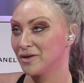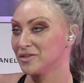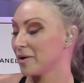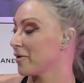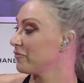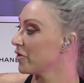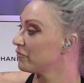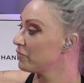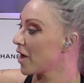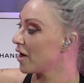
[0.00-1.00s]
So I have
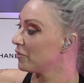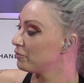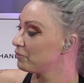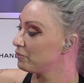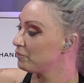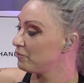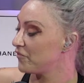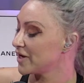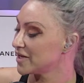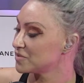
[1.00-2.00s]
a
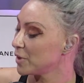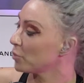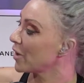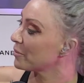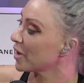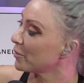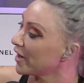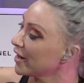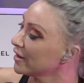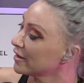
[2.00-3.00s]
fitness meal prep
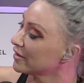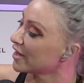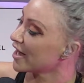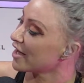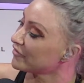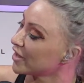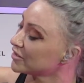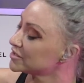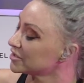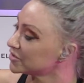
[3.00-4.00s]
company that I have down in
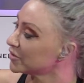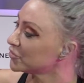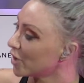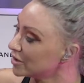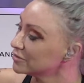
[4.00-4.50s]
Sarasota as well.